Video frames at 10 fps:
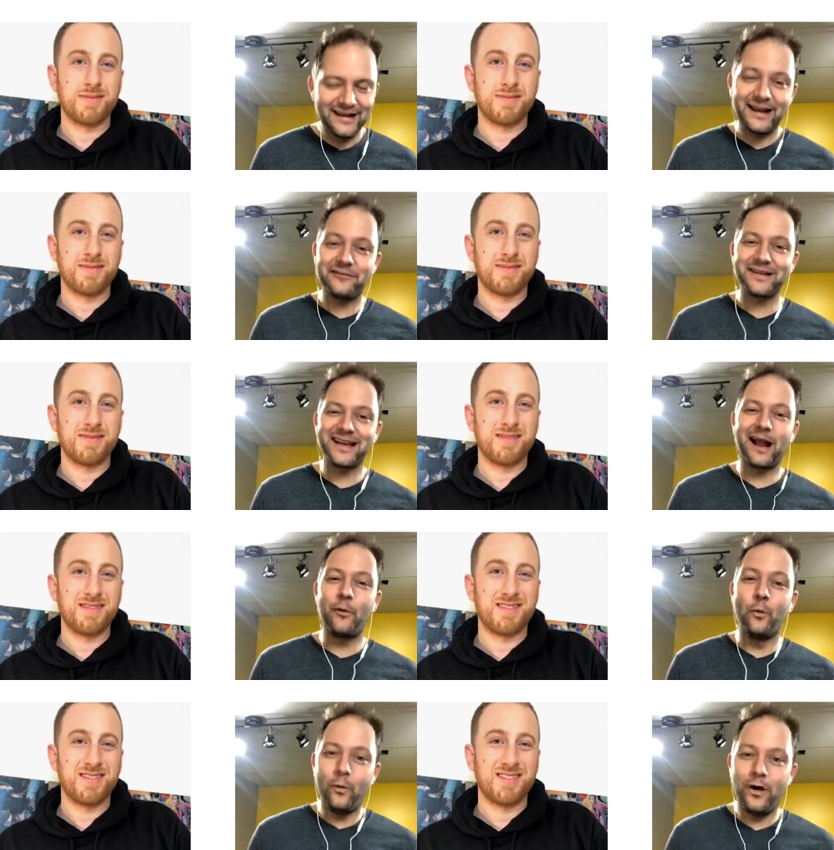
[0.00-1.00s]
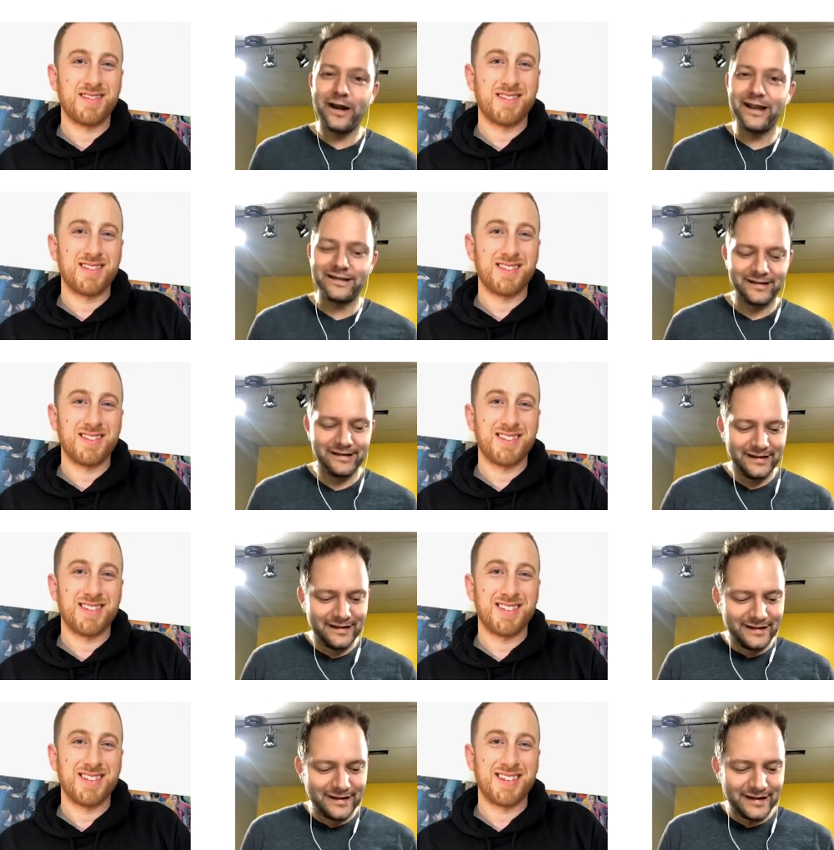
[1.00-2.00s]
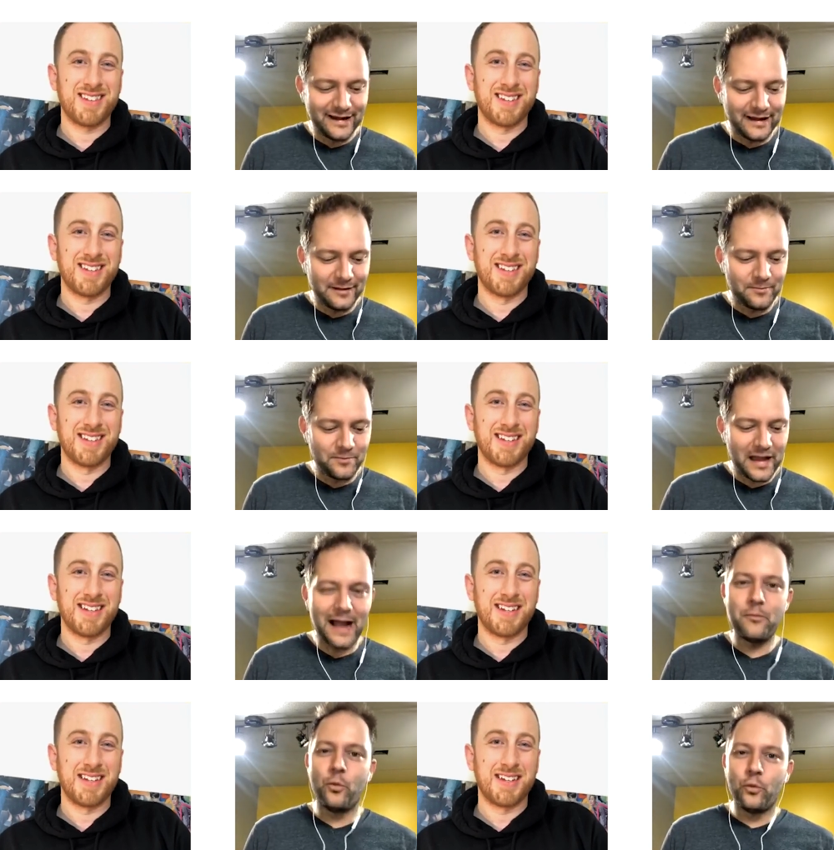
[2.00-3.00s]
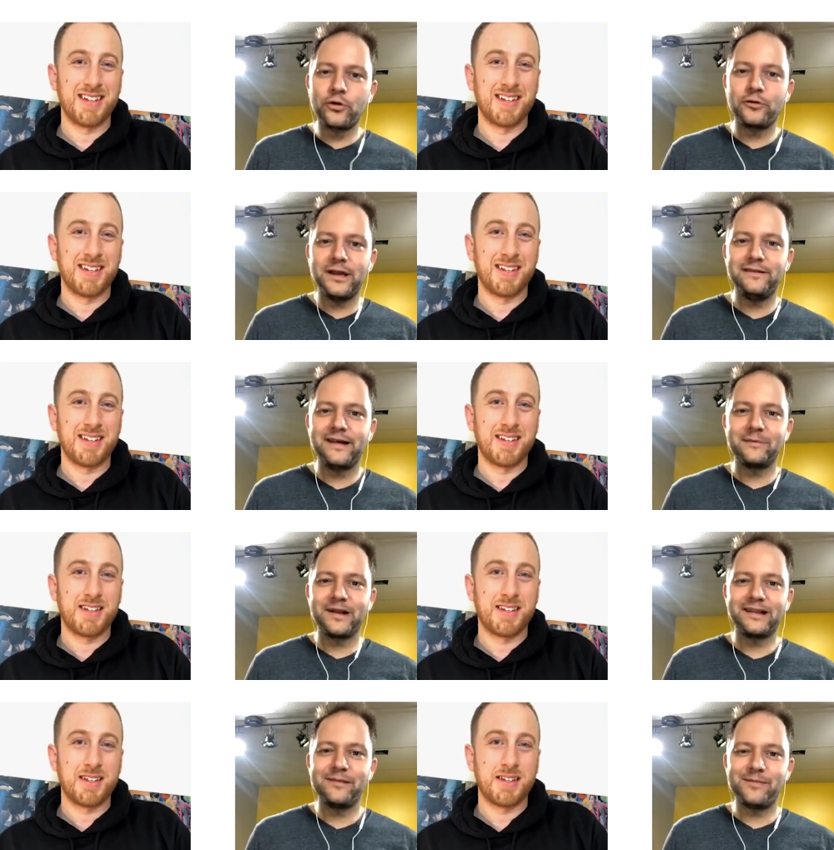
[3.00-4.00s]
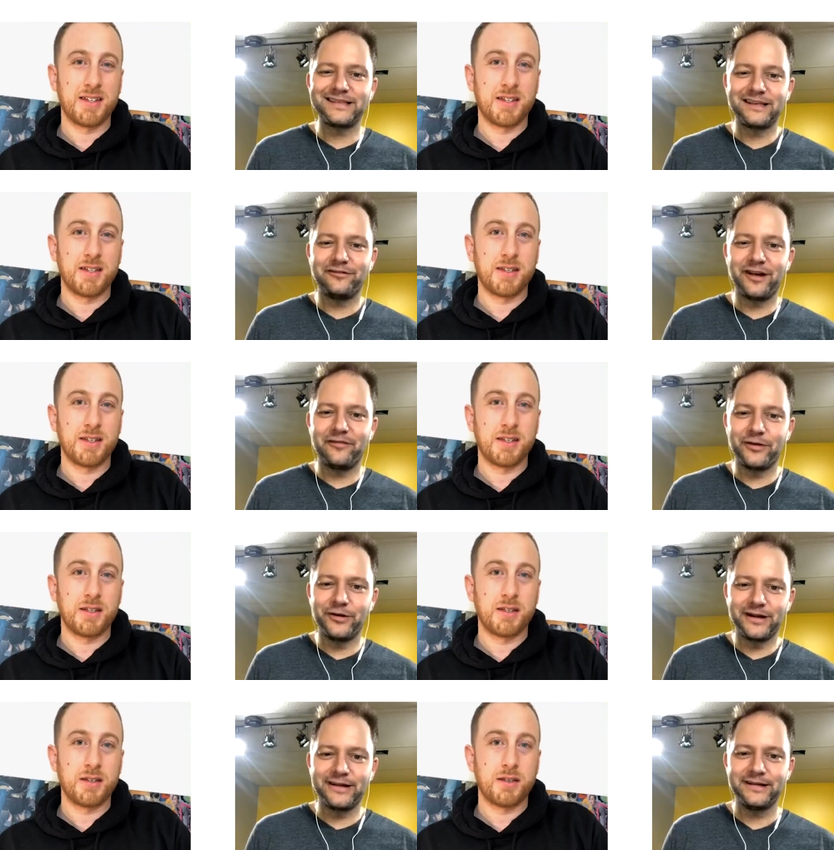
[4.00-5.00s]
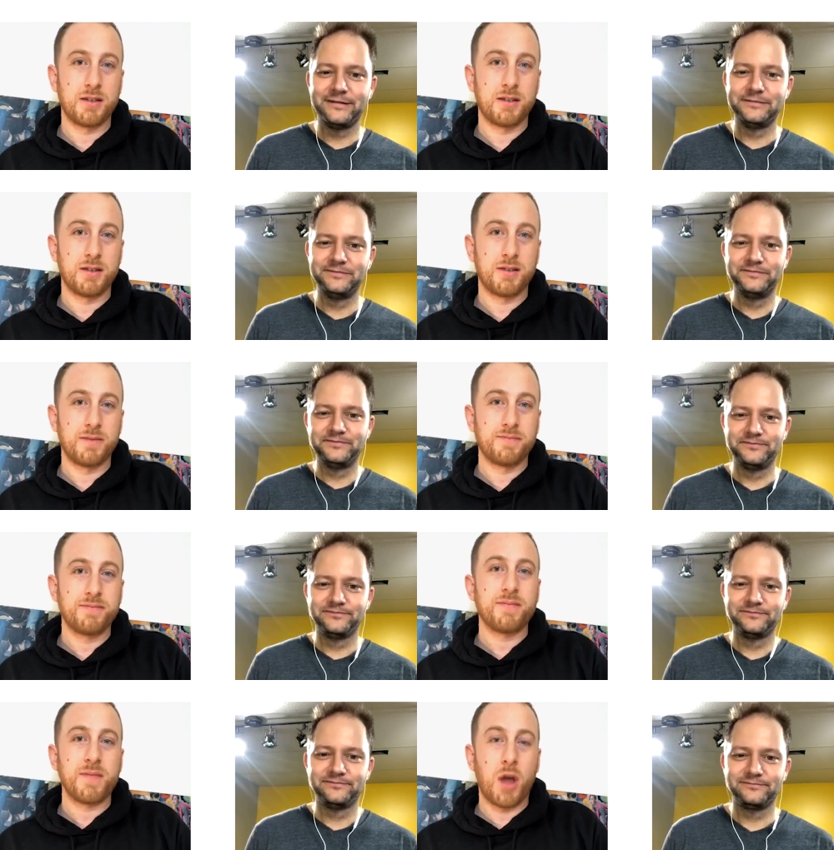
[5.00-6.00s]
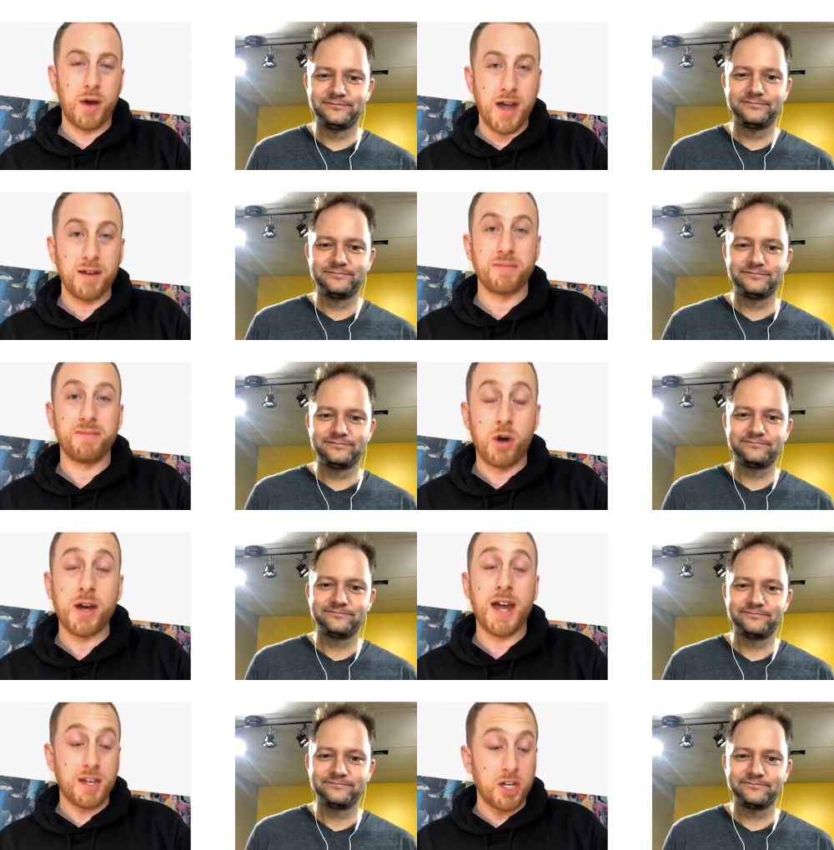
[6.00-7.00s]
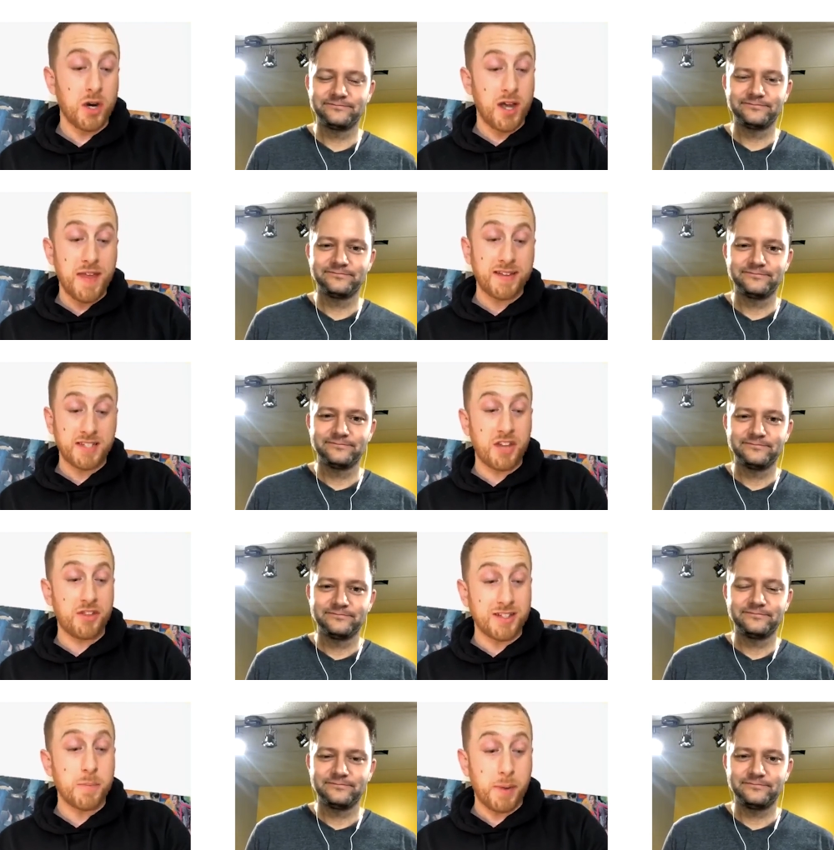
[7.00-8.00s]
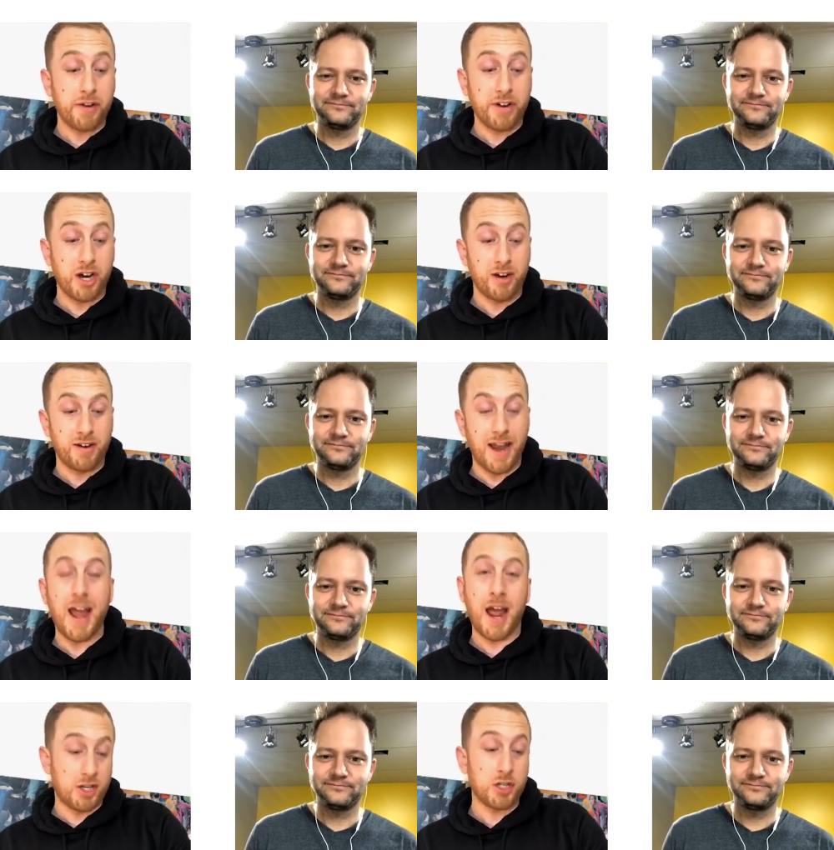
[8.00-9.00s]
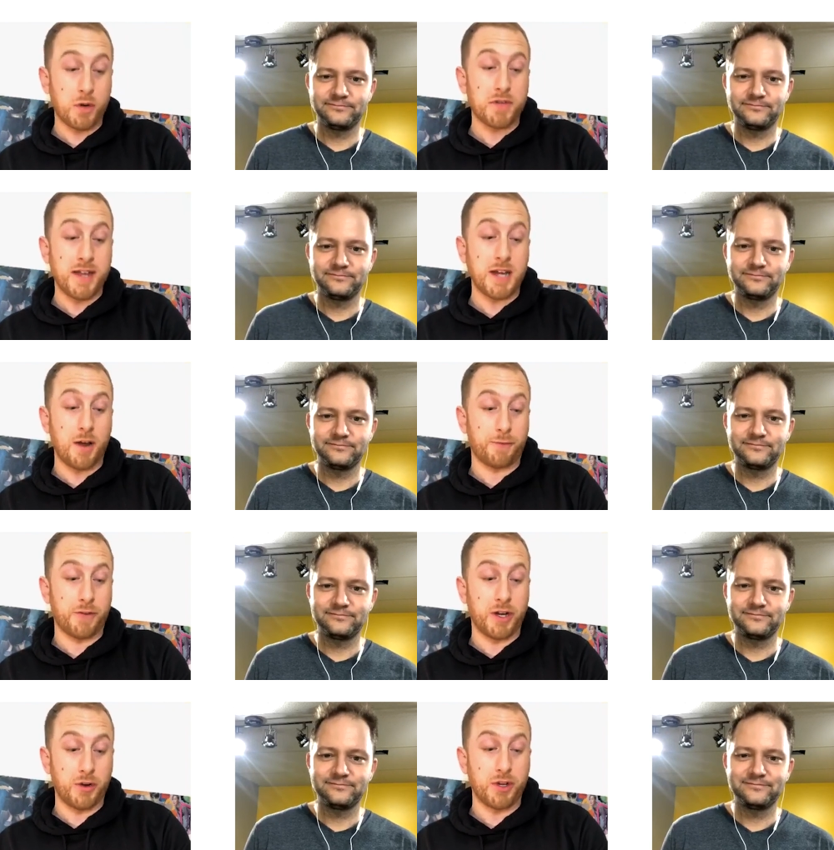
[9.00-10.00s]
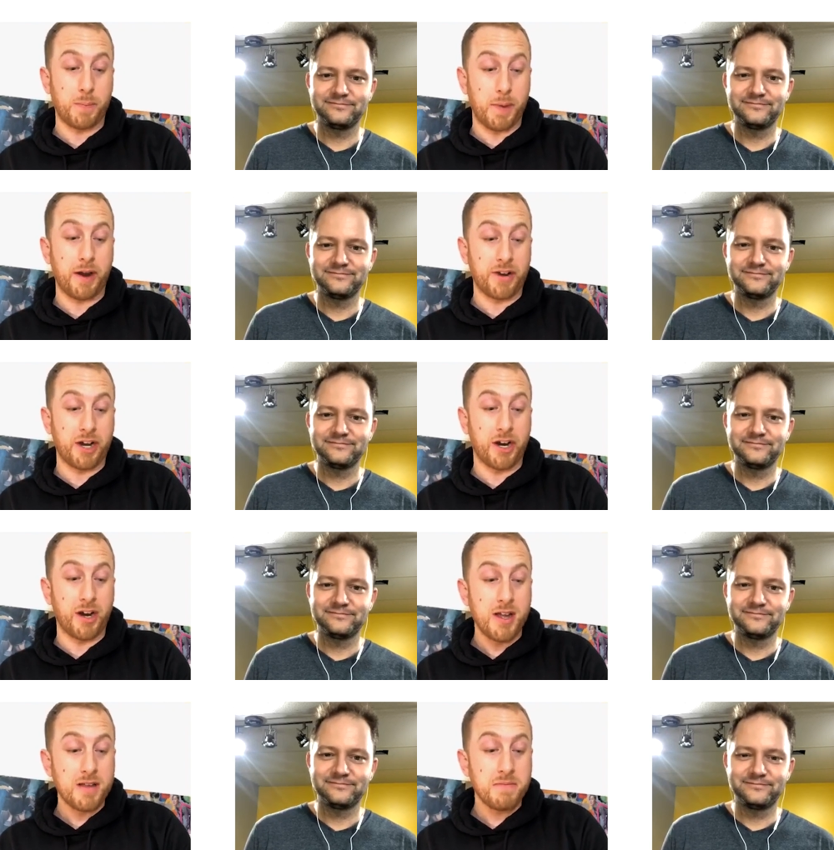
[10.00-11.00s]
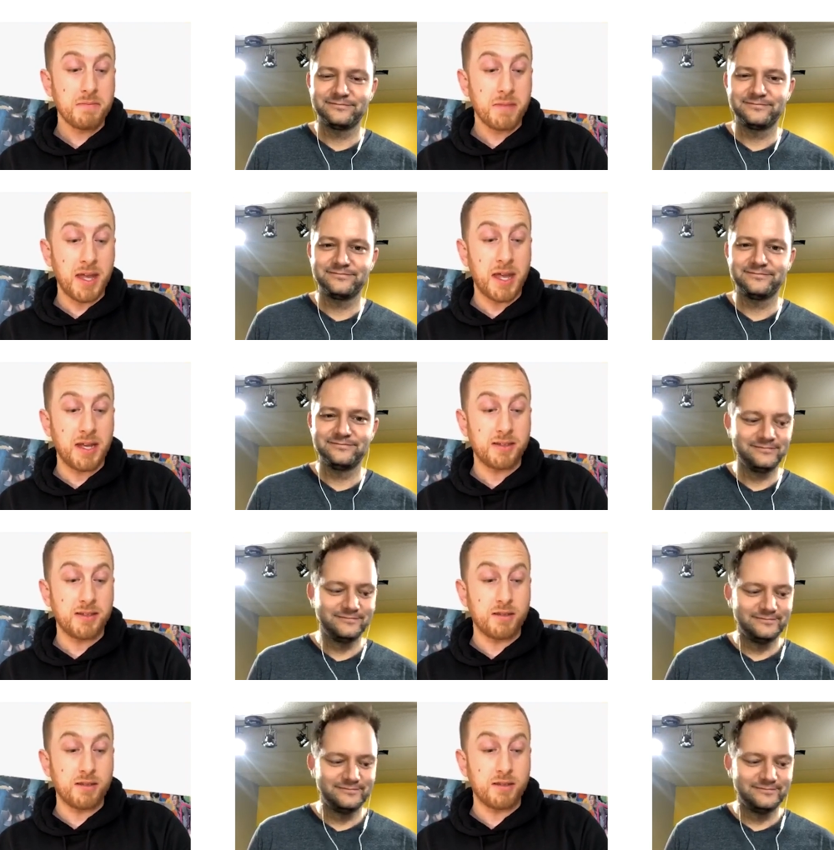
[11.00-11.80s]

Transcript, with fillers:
Speaker 1: I feel like I want it. Um, I'm worried that I'm going to let myself off the hook.
Speaker 2: Okay. Okay. You know what? And that's enough. That's a barrier. And I, I just wrote that down for you. Your barrier is